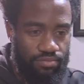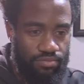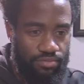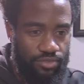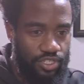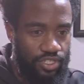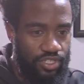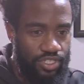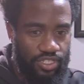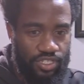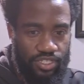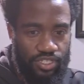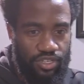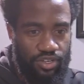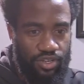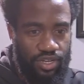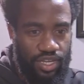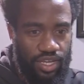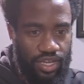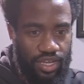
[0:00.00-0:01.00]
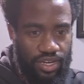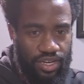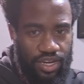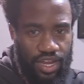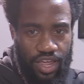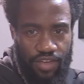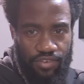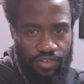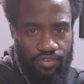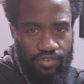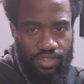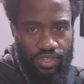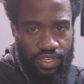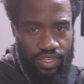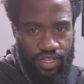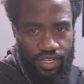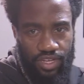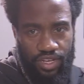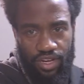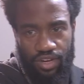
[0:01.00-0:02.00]
You can just go ahead and have
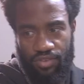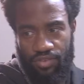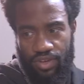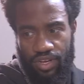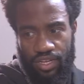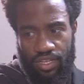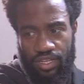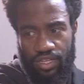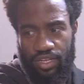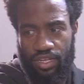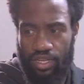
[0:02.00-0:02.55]
everything cut out ready.